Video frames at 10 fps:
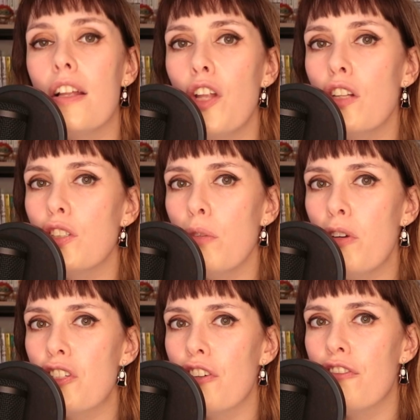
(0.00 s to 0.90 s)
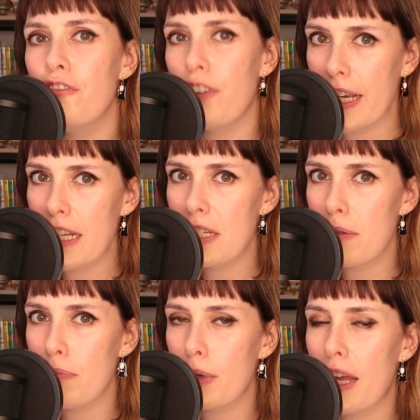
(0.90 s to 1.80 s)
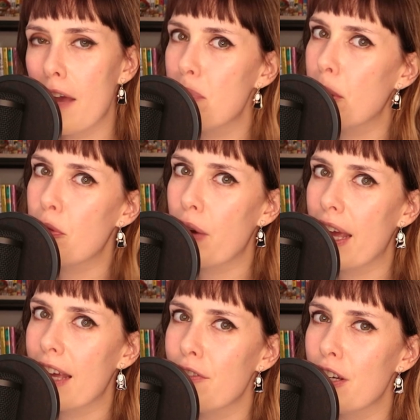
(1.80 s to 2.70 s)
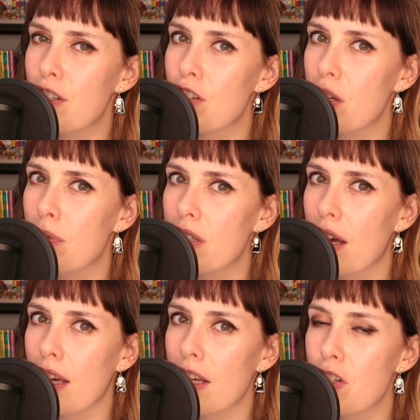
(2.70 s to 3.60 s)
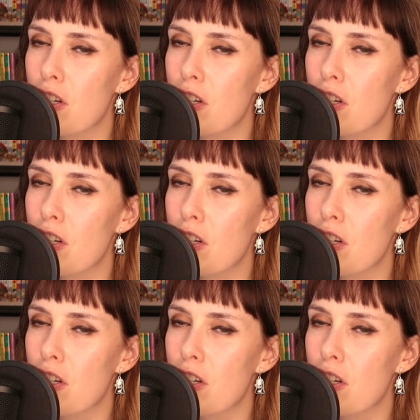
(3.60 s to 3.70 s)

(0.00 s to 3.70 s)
Not so much a fight, but I put Regan versus Shimazaki